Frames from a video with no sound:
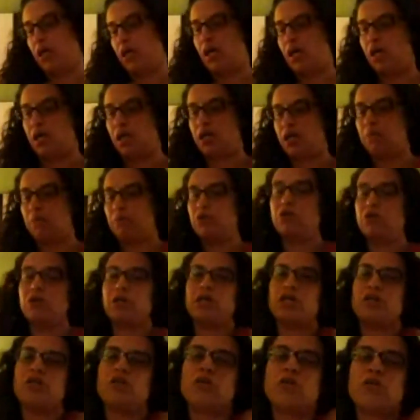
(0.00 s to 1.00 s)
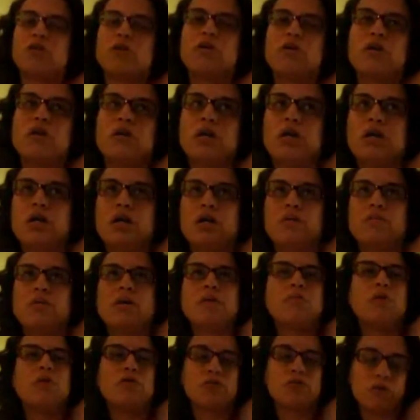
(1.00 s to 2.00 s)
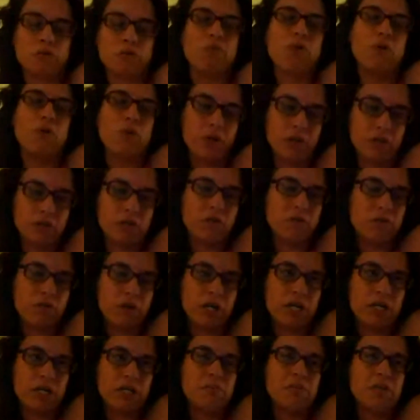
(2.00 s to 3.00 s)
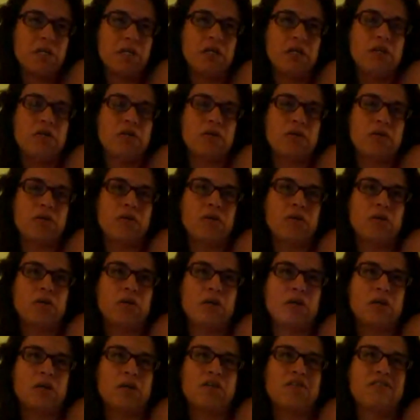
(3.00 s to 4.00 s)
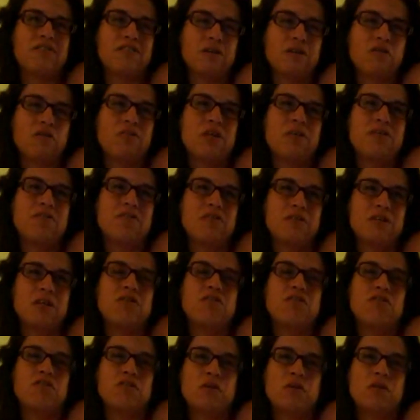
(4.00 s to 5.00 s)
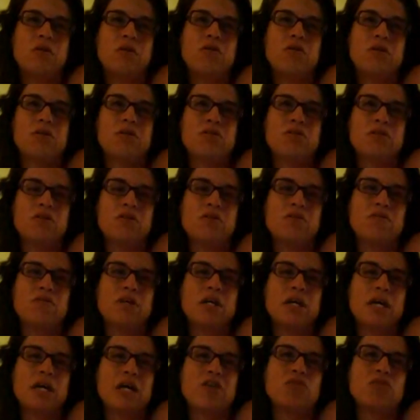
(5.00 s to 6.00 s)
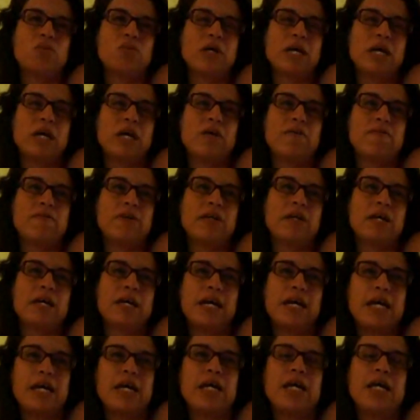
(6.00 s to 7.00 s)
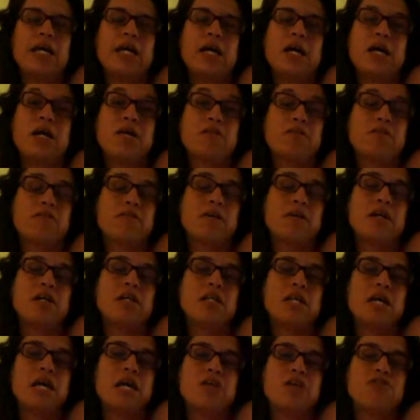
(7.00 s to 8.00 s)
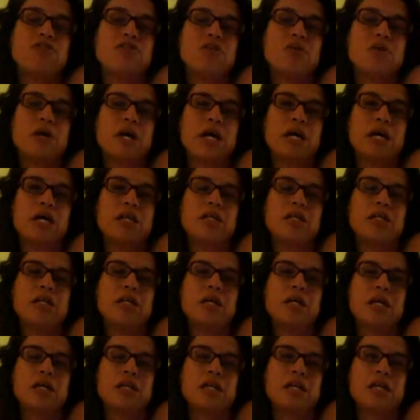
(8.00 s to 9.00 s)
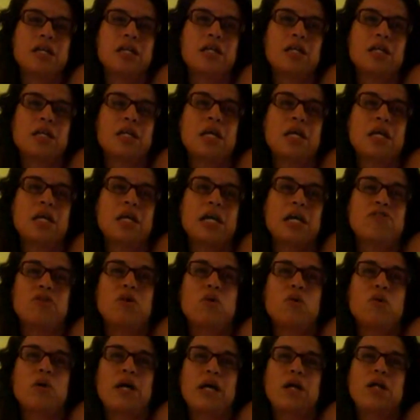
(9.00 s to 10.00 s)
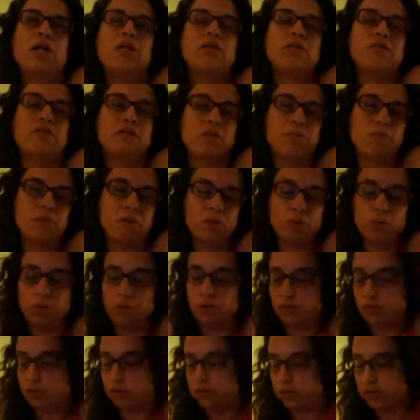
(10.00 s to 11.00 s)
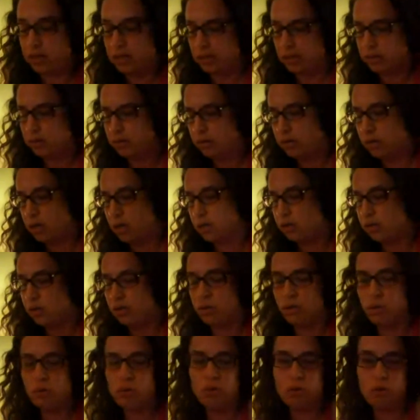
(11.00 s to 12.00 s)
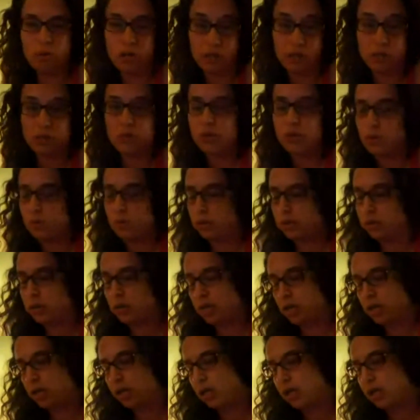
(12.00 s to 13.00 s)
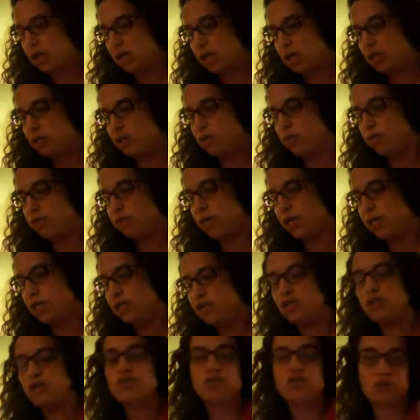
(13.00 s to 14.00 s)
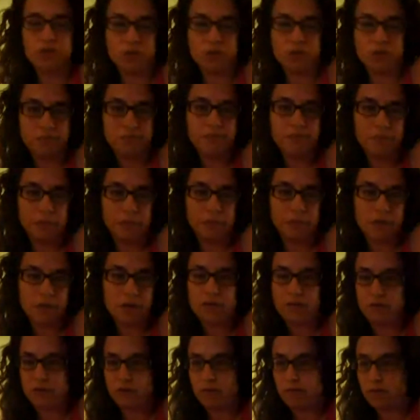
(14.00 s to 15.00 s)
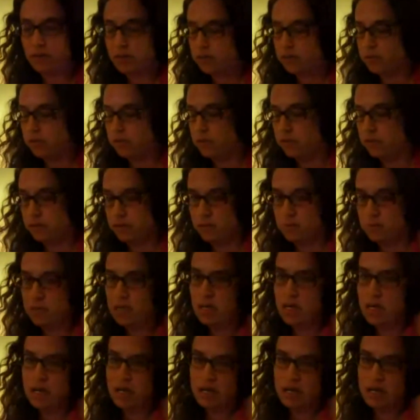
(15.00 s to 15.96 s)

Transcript: And look under, I'm also a poet. You'll find me under Sylvia Sun Soul, Sylvia, S-Y-L-V-I-A, Sun, S-U-N, and then S-O-L, separate words altogether, under Google, on Google. And you'll find YouTube. Obviously, you'll find us on YouTube.